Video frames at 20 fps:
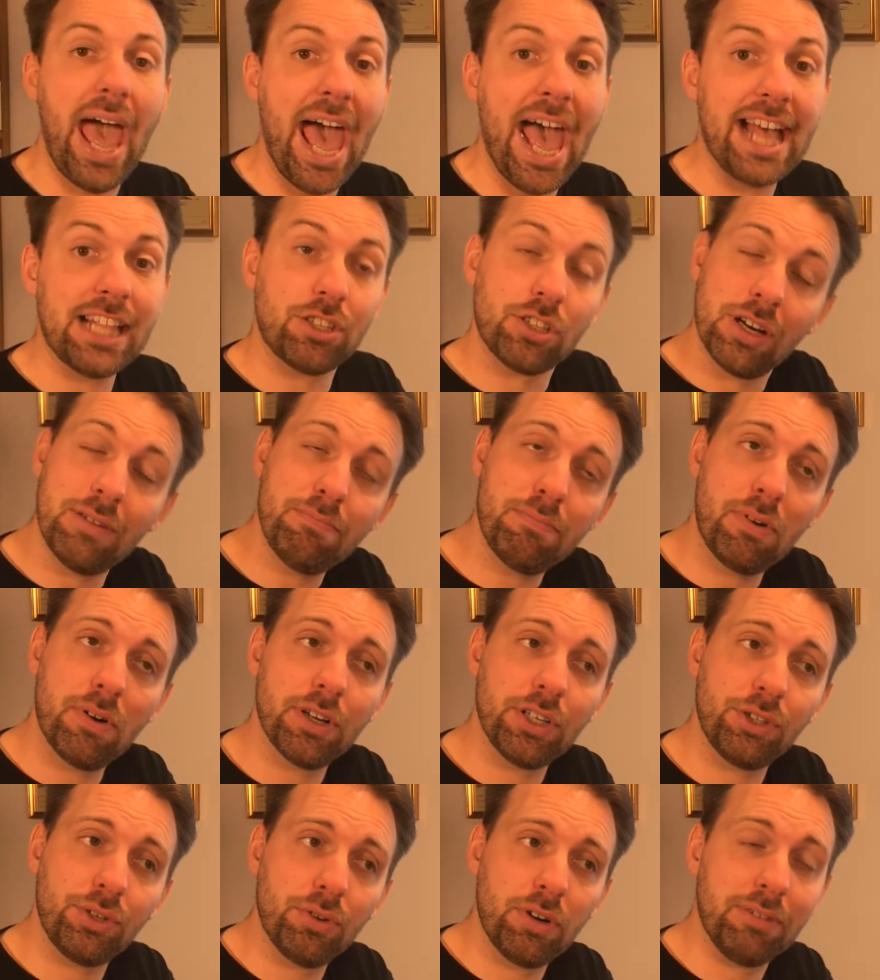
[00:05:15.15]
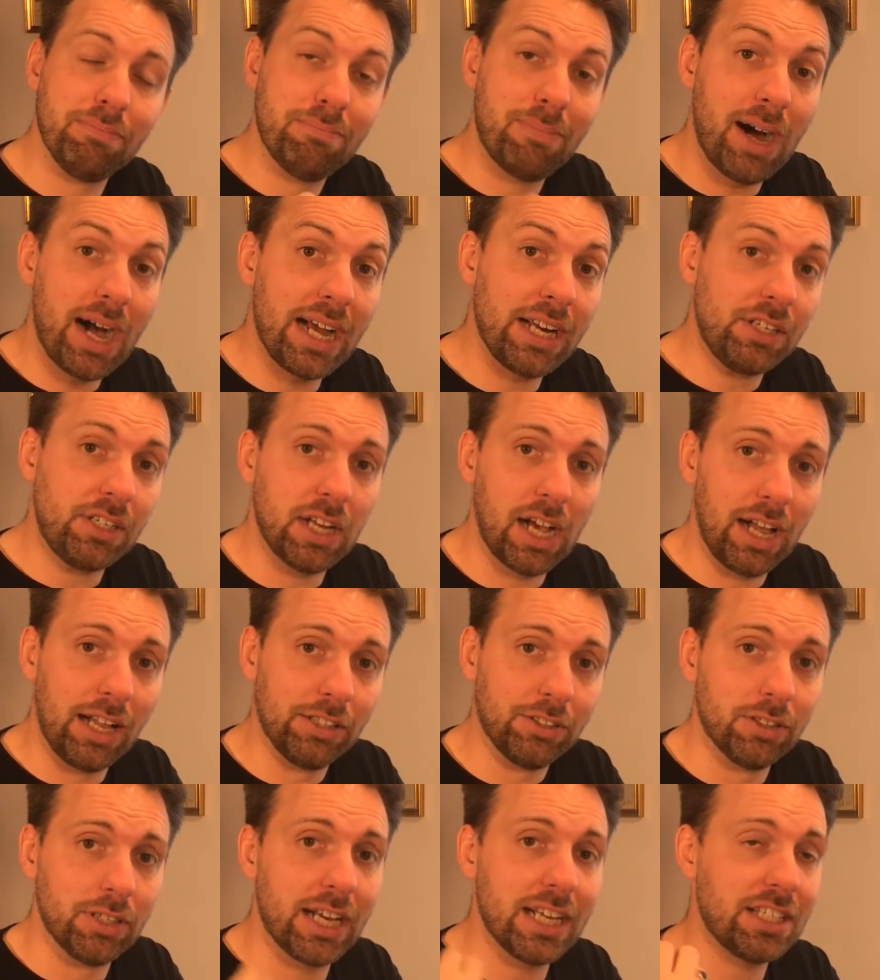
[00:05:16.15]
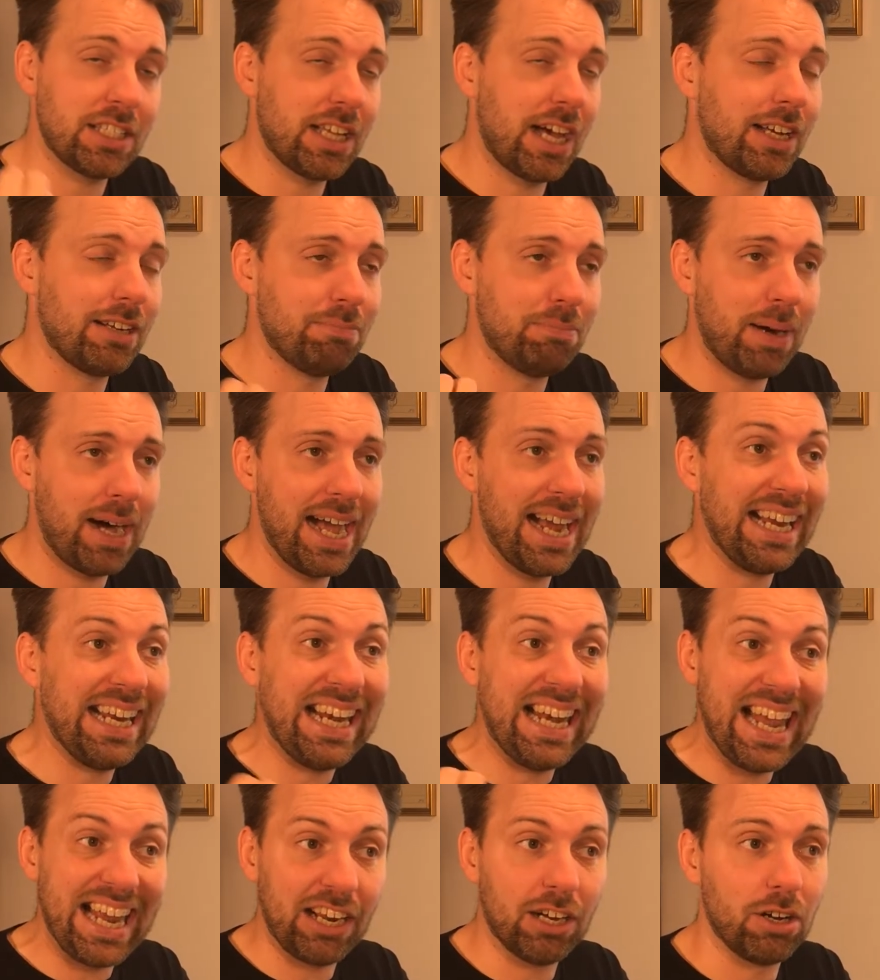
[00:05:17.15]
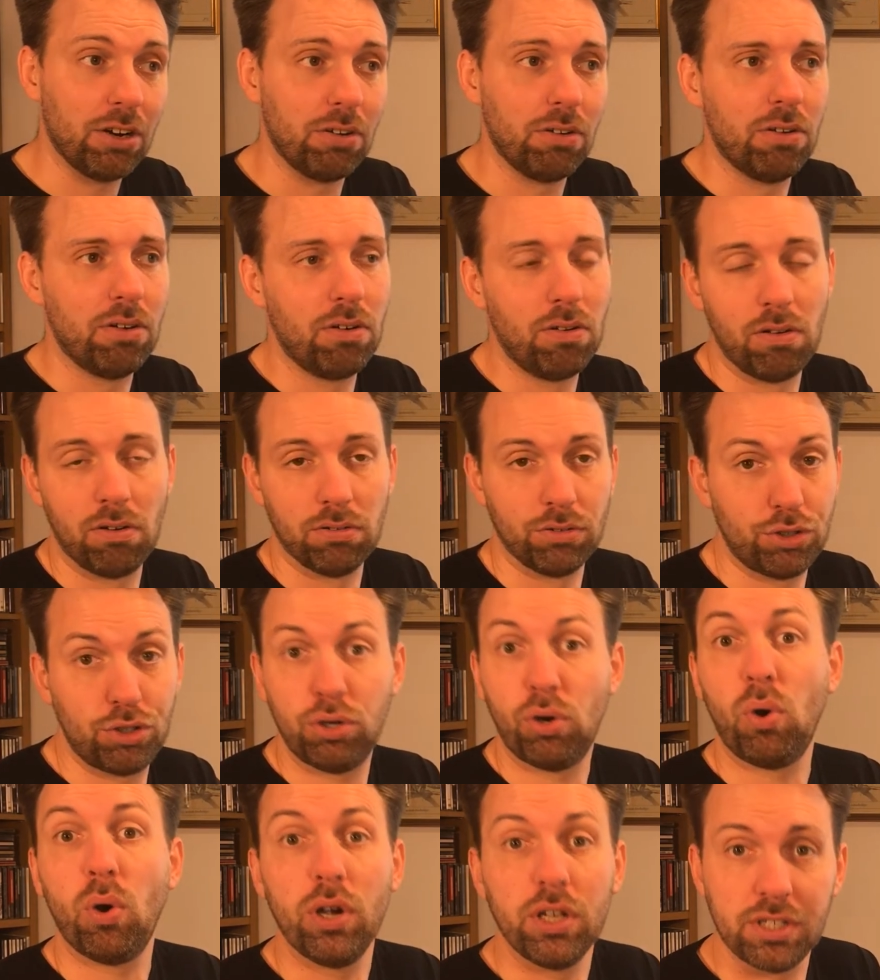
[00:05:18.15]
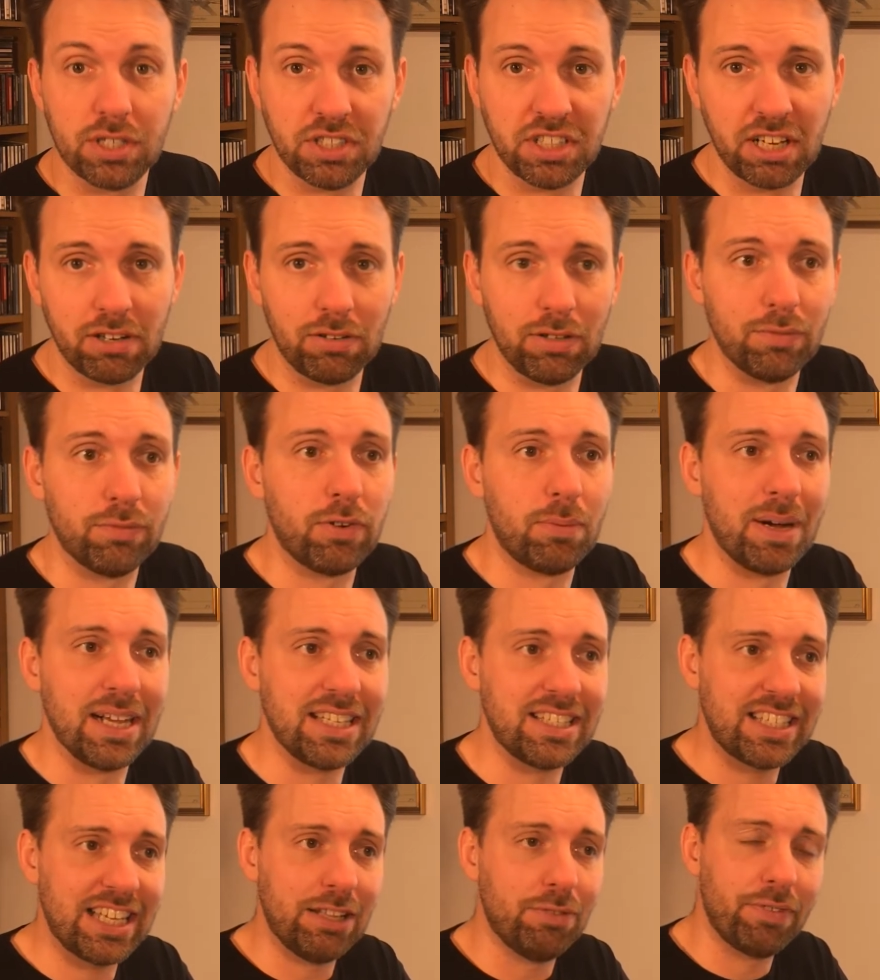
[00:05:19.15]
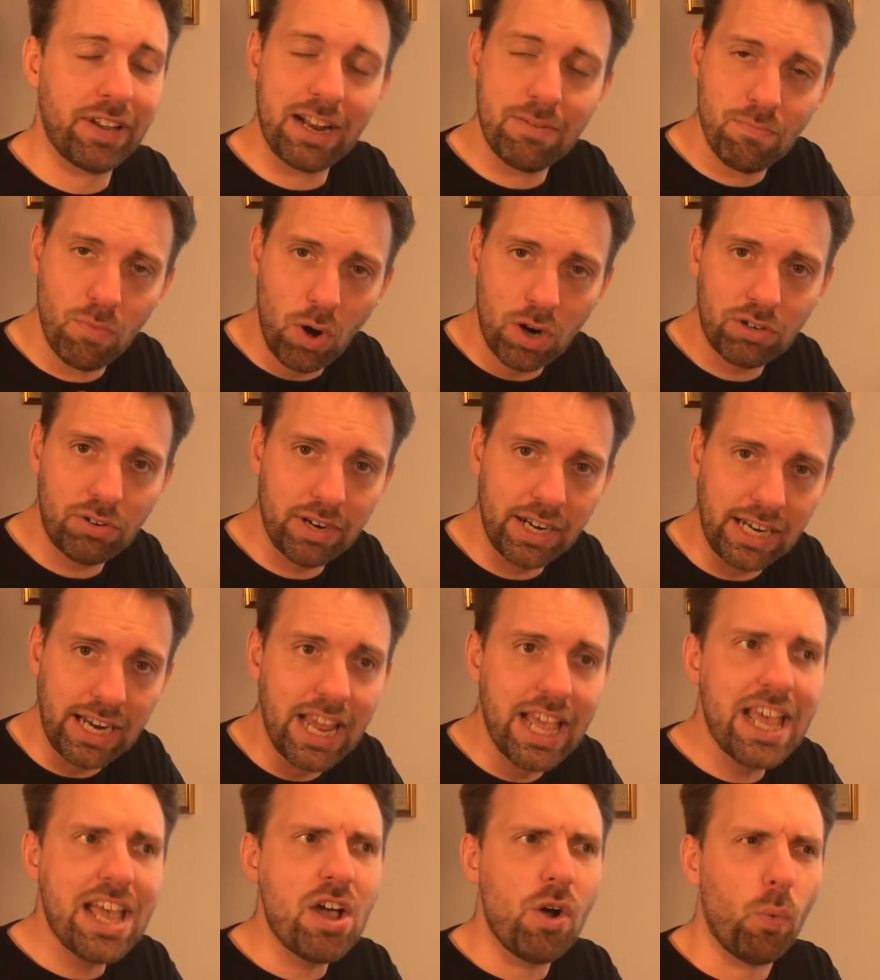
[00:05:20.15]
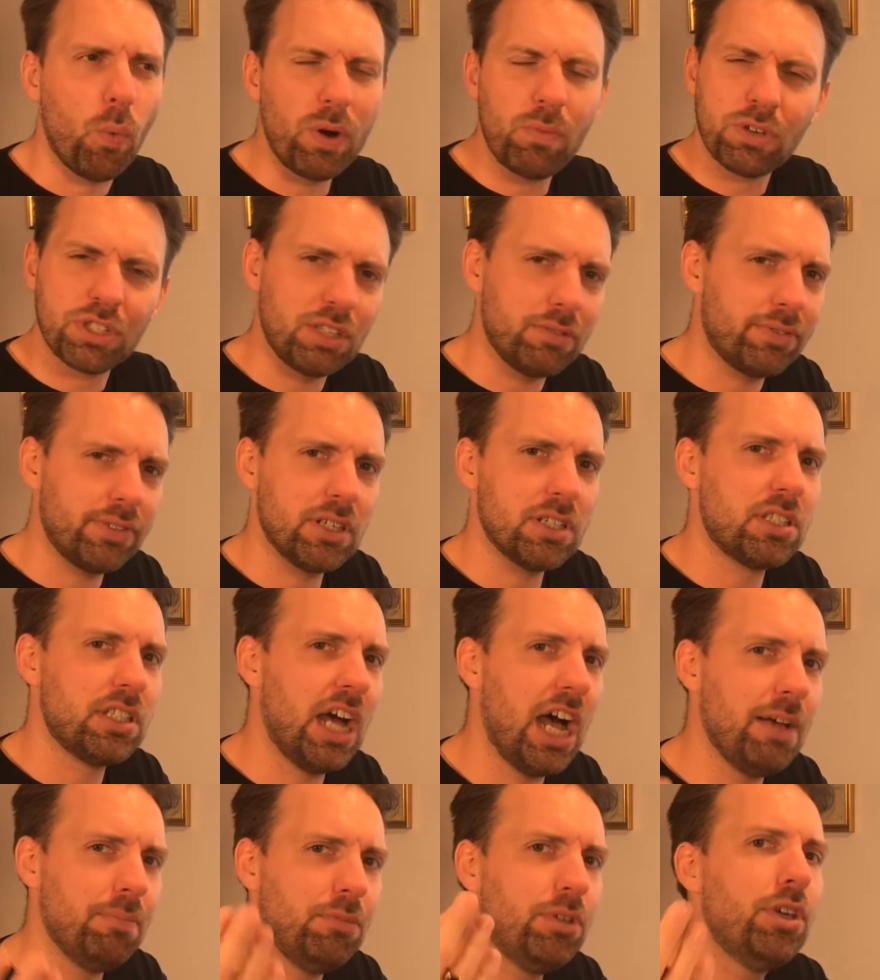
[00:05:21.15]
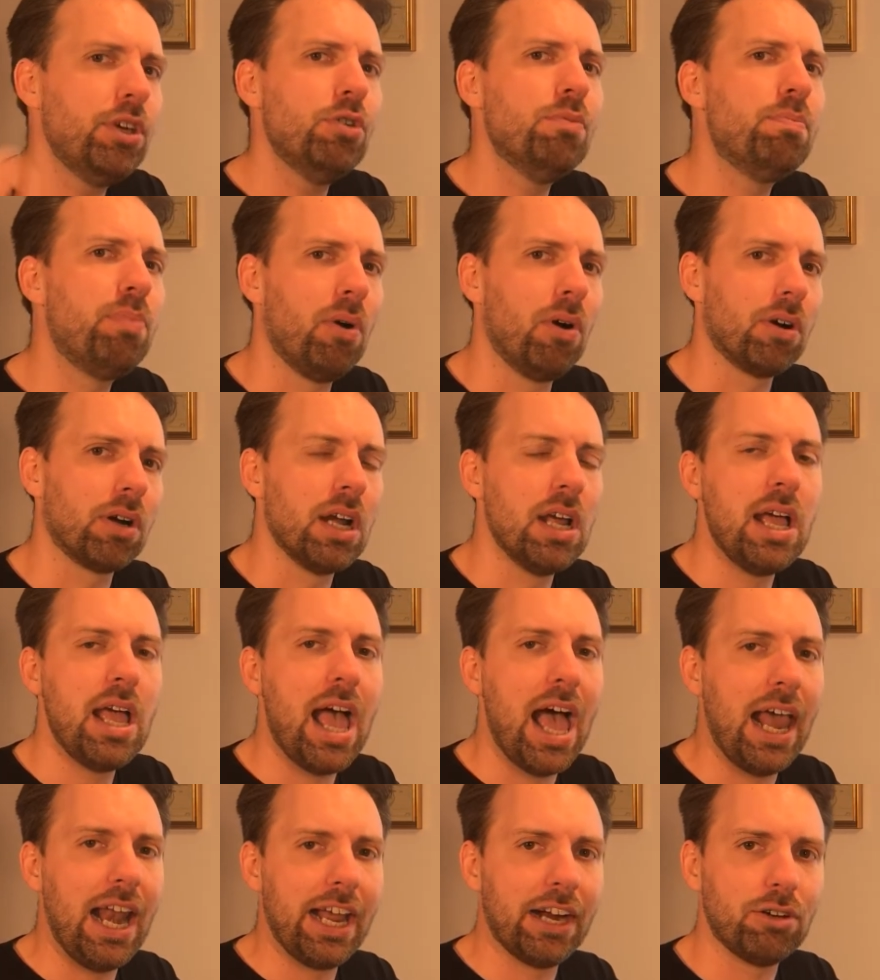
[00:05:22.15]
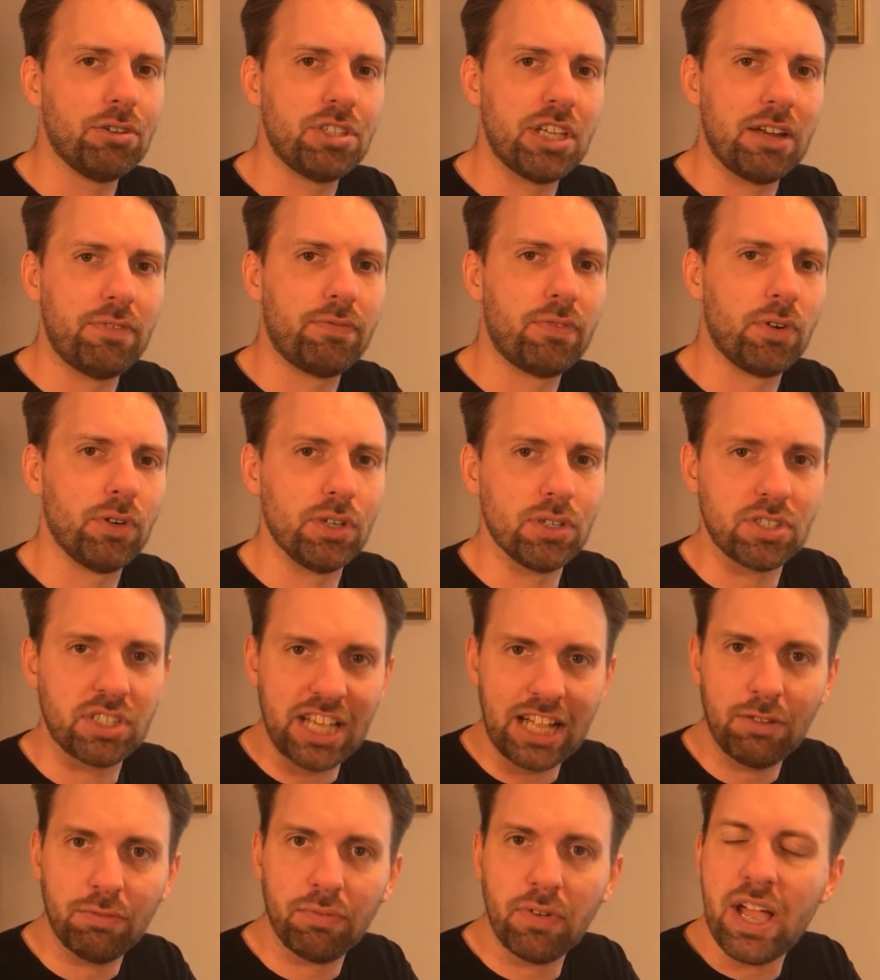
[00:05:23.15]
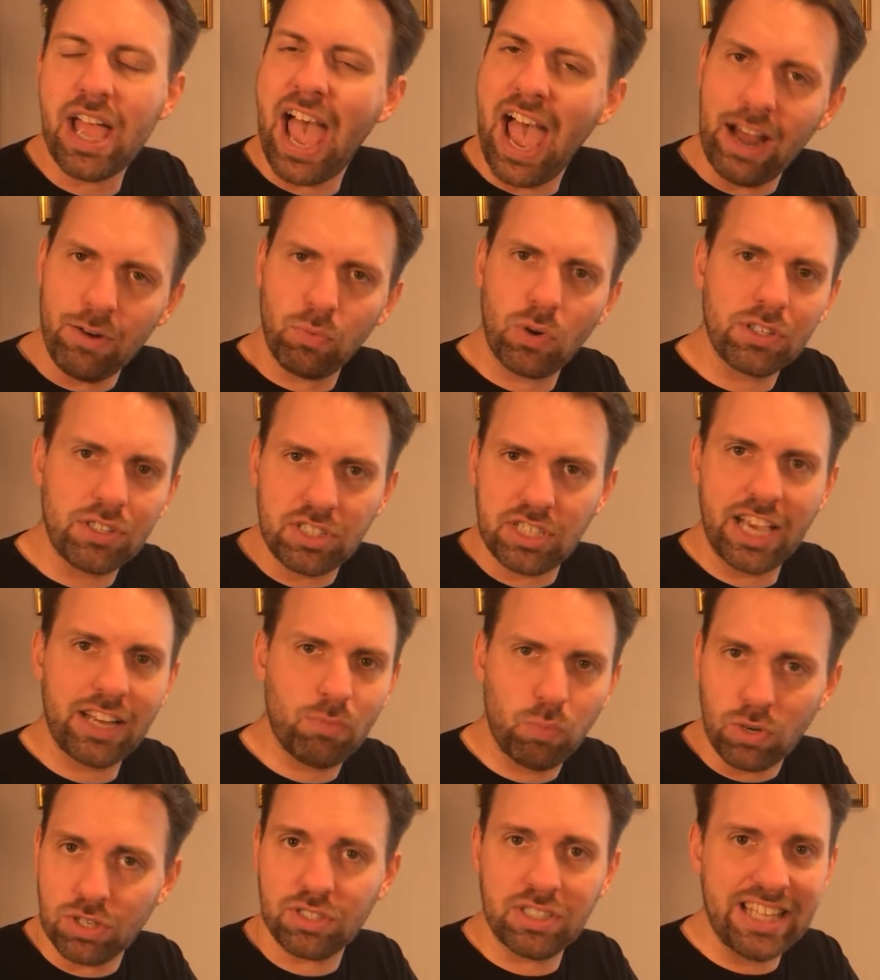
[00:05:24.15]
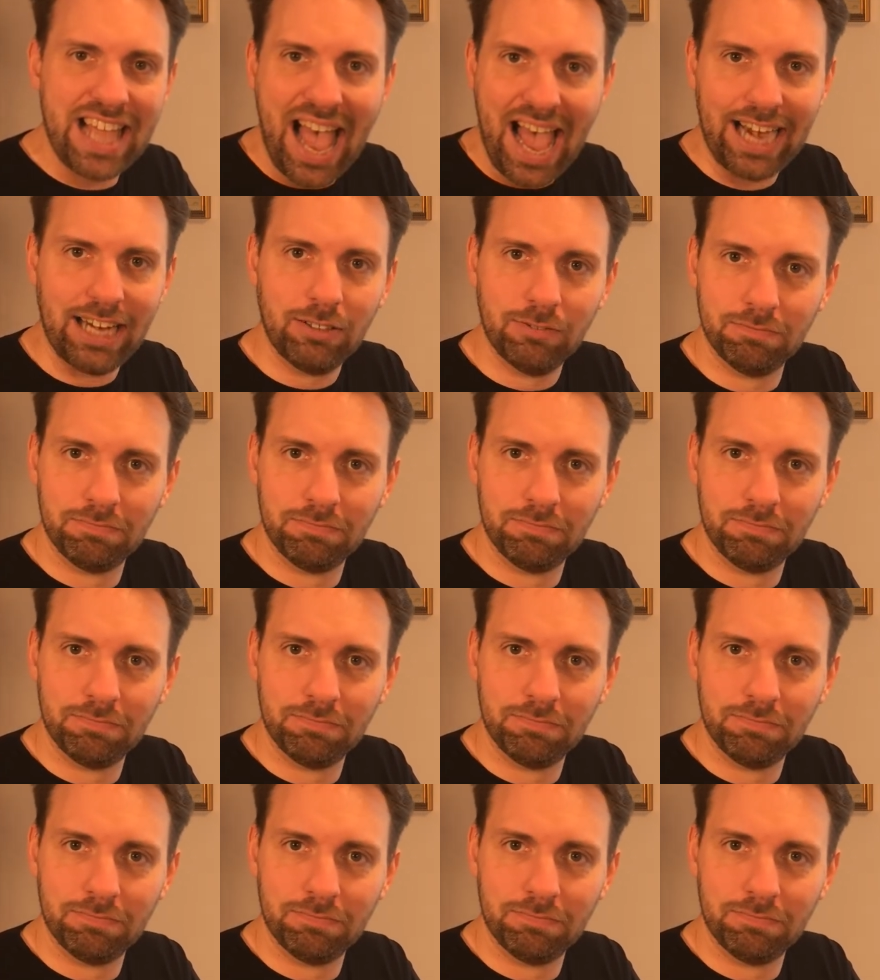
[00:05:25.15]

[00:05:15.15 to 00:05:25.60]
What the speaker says: At some point during my childhood, I started buying Lego or toys in general for myself, and I'm wondering, when was the first time you bought a Lego set for yourself, and what set was that?